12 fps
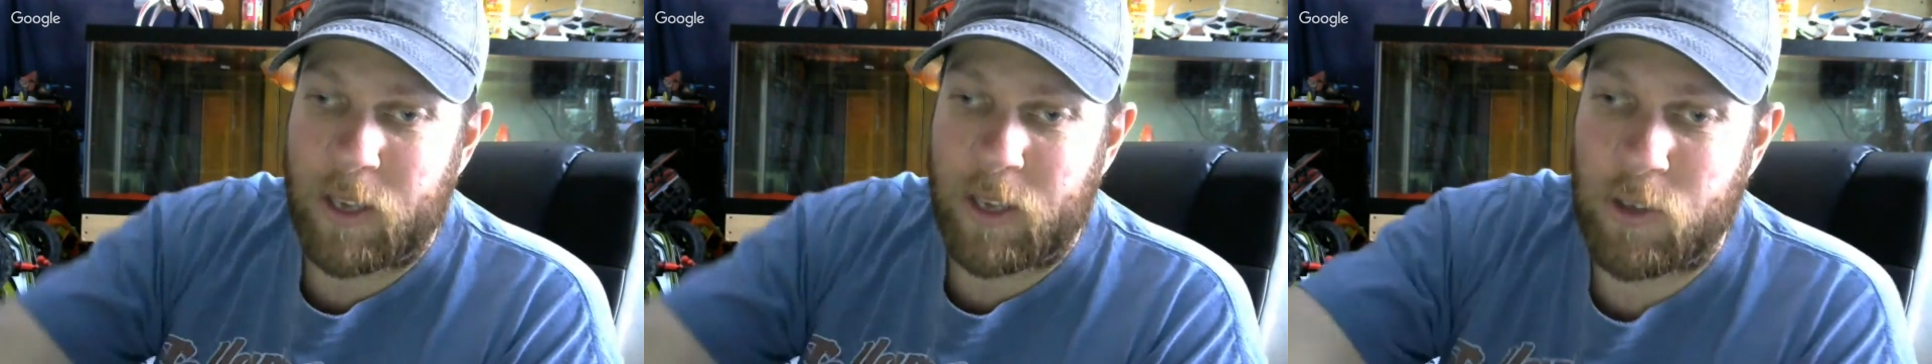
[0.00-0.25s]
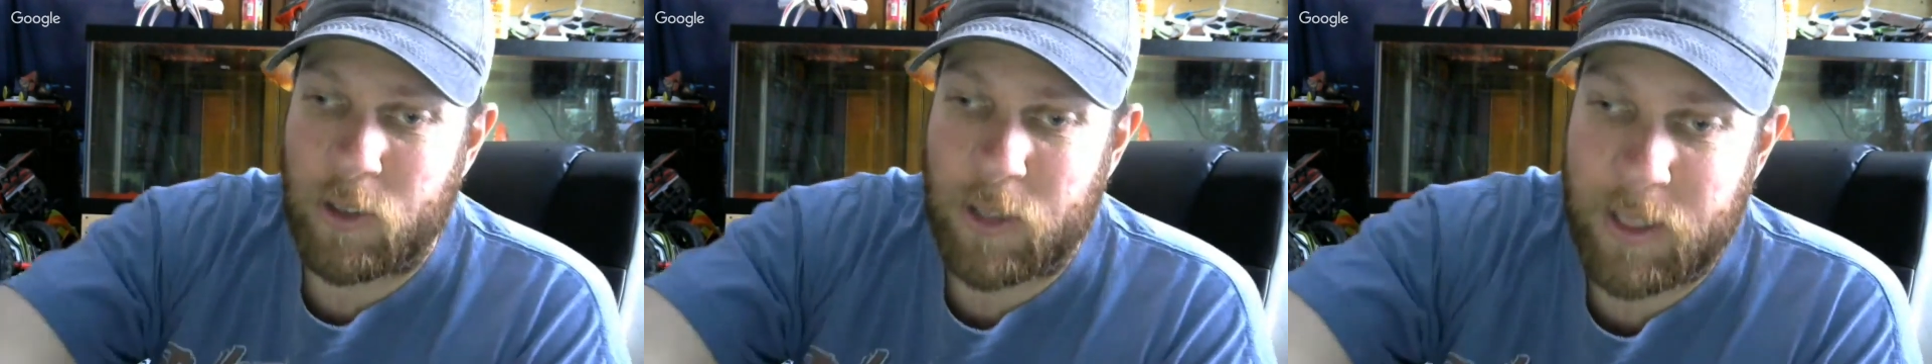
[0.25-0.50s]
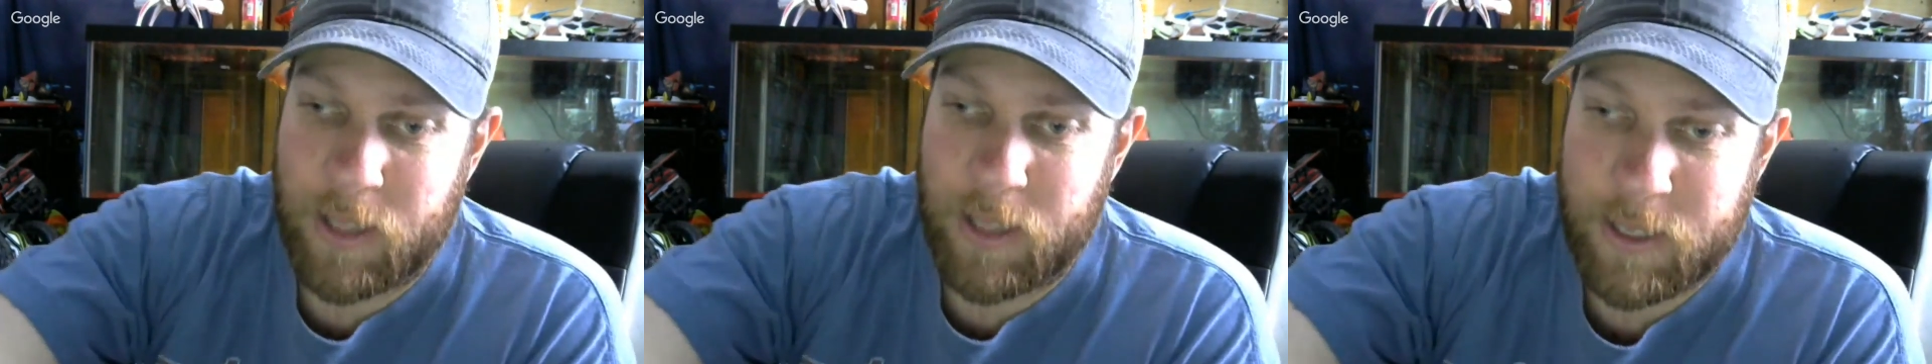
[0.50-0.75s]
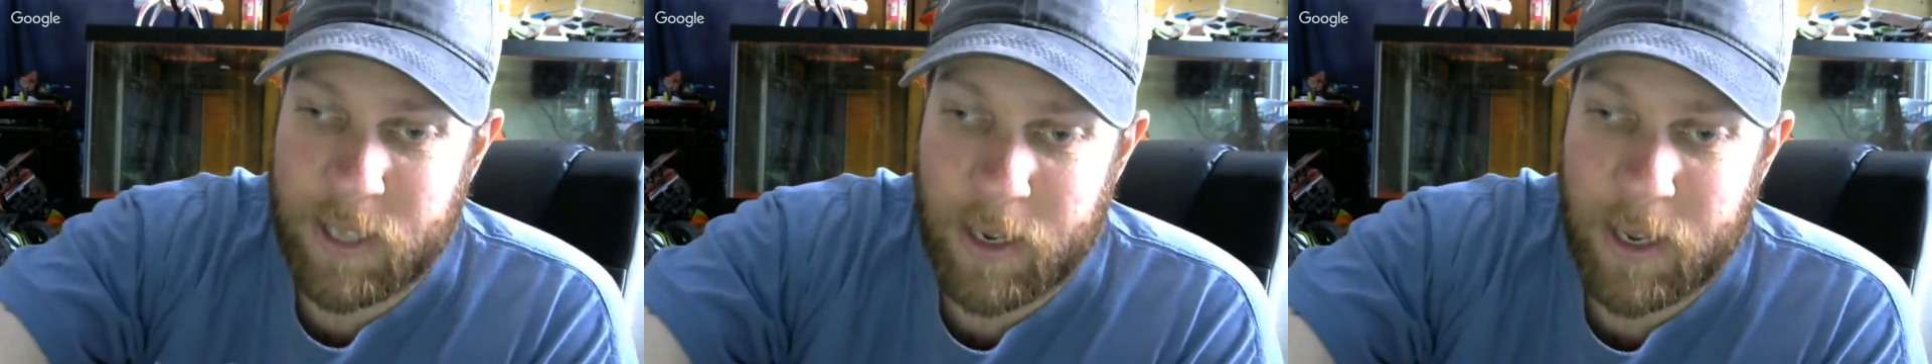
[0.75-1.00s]
so they
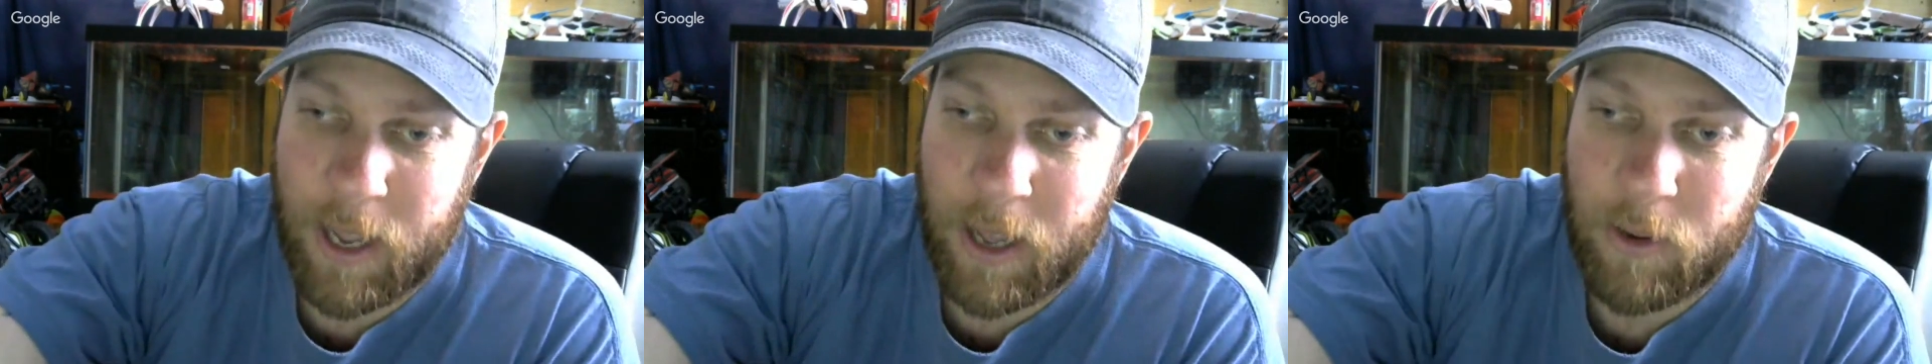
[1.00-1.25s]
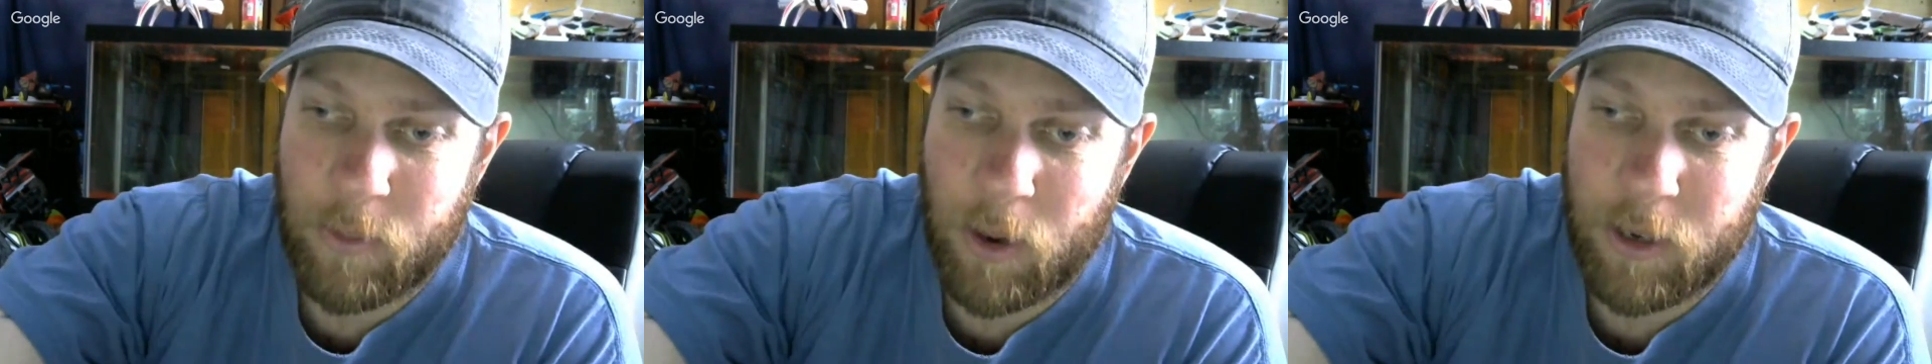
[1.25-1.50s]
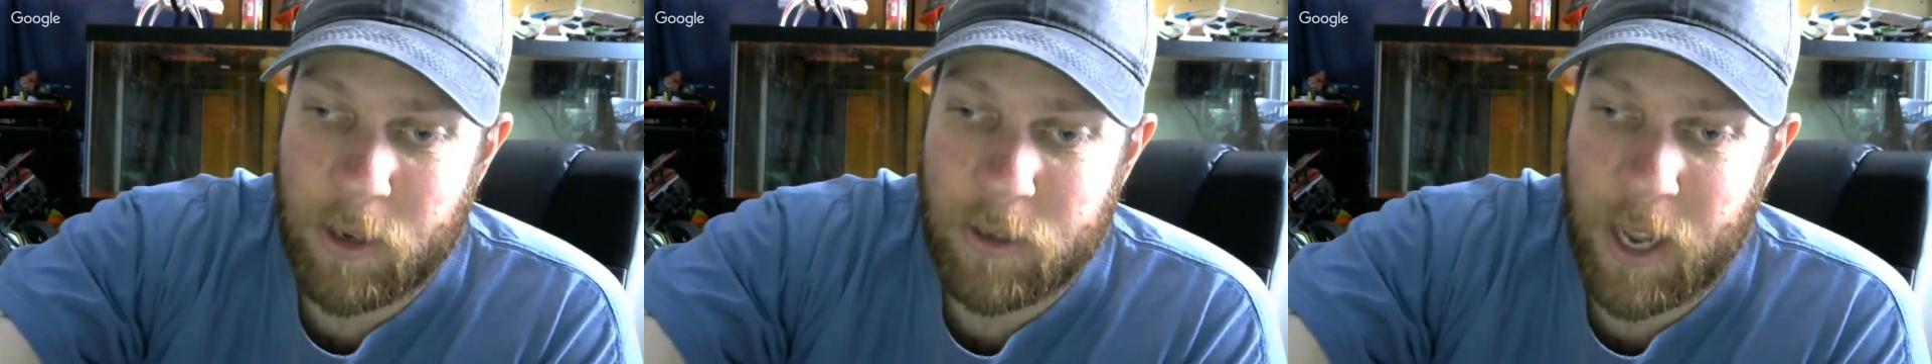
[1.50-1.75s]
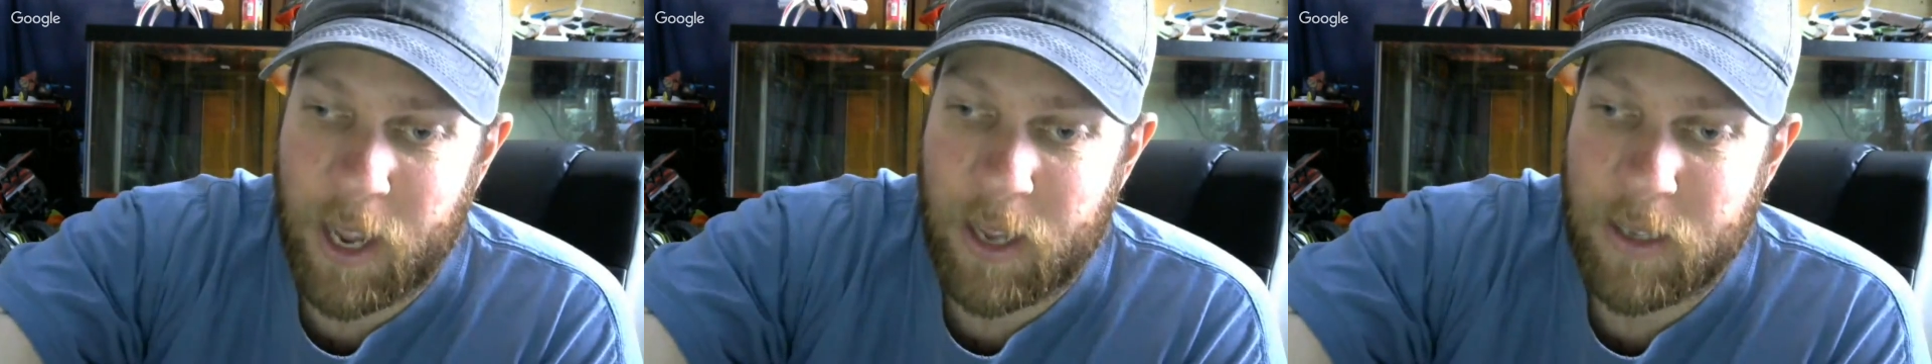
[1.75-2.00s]
tell you how to run your
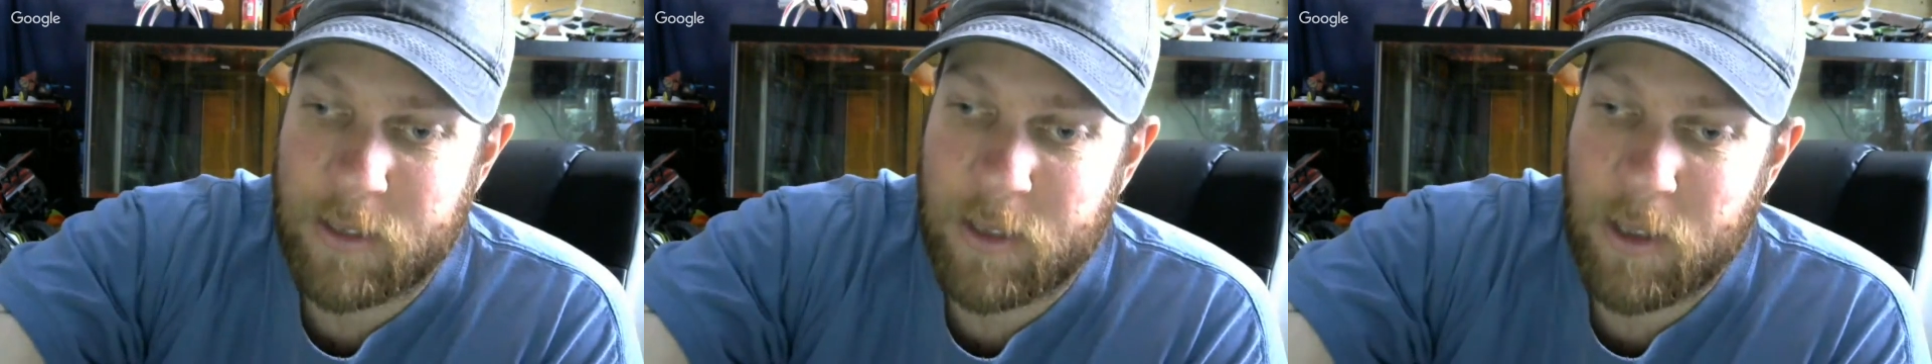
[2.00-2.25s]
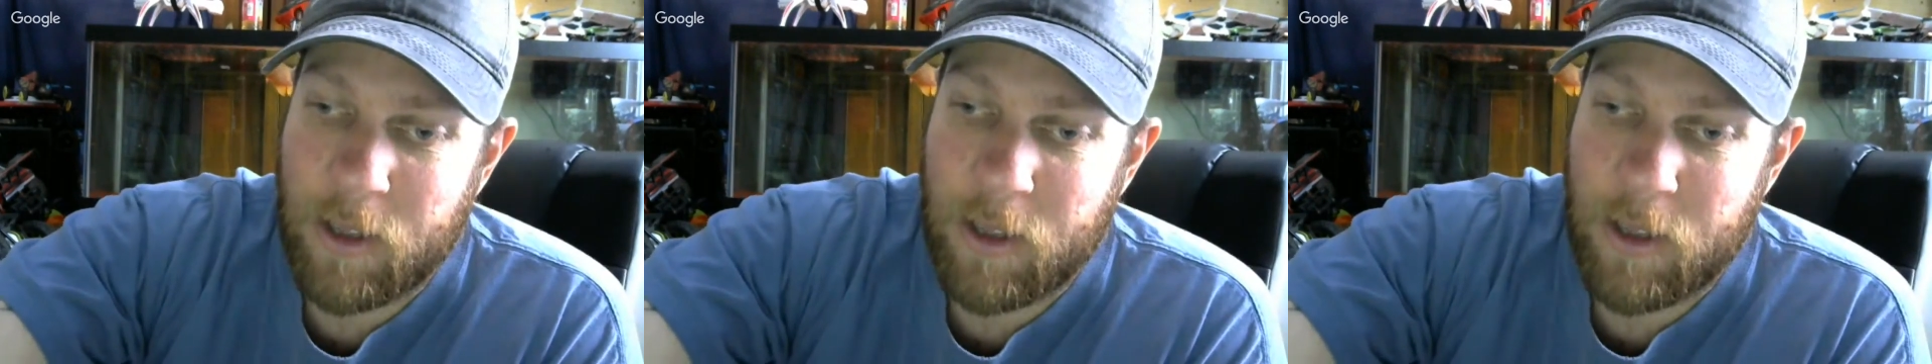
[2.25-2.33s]
tanks.